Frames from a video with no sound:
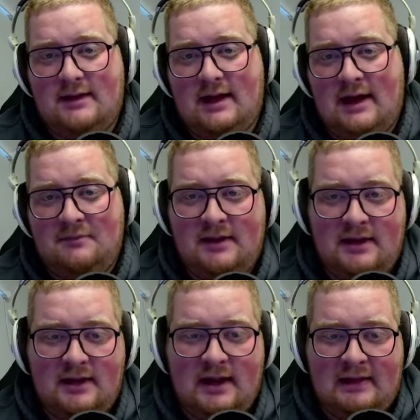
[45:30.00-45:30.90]
I
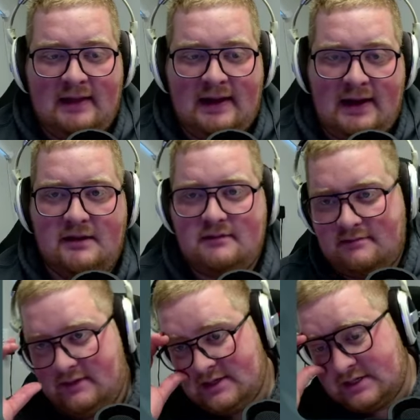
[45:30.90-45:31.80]
mean, I lied.
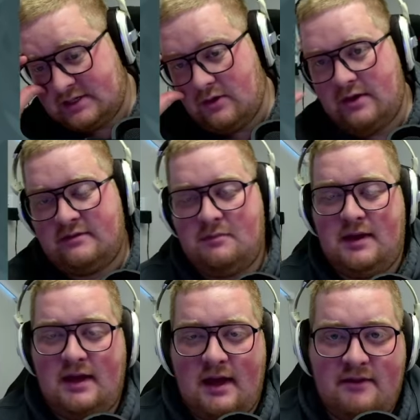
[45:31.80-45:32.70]
This is going to
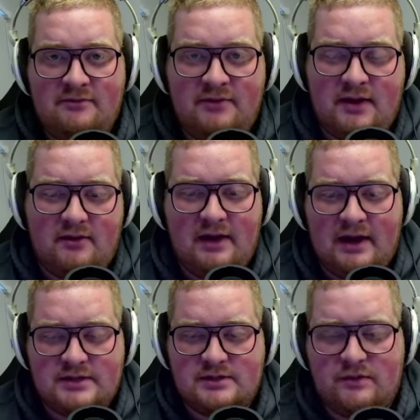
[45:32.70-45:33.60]
be a very high
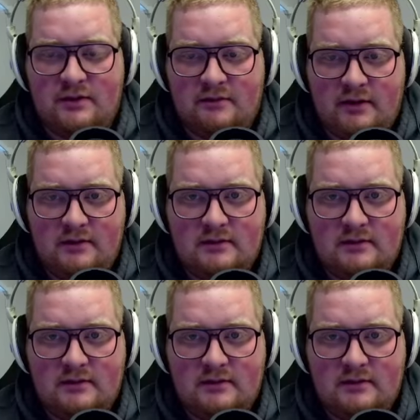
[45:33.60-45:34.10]
scoring run.